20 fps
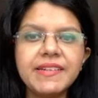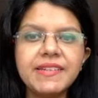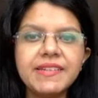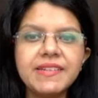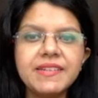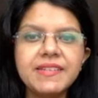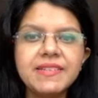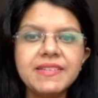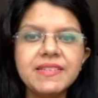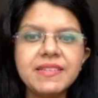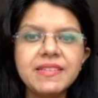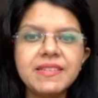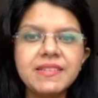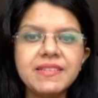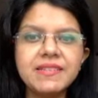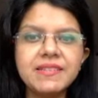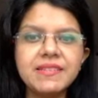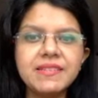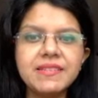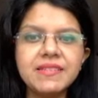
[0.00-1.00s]
is
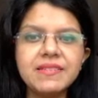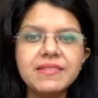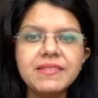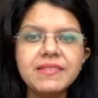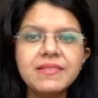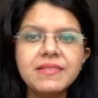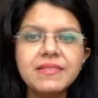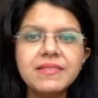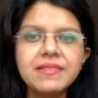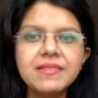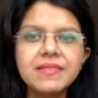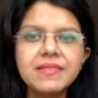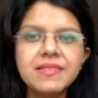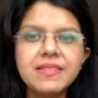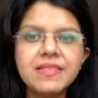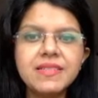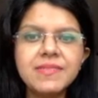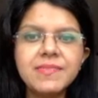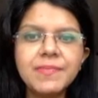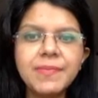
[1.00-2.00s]
the
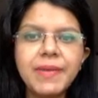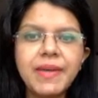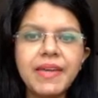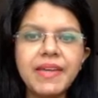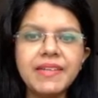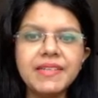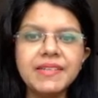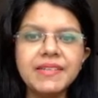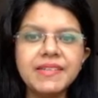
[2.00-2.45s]
speed.